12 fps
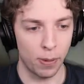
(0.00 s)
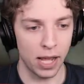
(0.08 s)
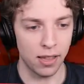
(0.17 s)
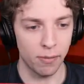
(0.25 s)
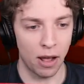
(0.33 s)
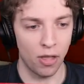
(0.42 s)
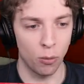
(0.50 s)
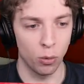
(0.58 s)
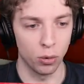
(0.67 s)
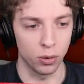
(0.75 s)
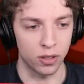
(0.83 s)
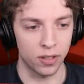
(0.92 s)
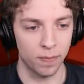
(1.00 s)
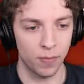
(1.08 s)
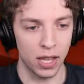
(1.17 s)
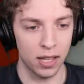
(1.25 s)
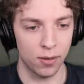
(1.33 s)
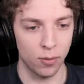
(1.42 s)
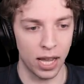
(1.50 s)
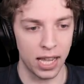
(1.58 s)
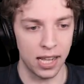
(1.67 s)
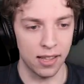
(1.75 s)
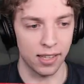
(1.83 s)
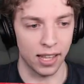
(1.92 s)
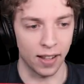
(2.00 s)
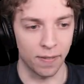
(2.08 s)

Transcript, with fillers: place them around the walls. It's way so easier. Place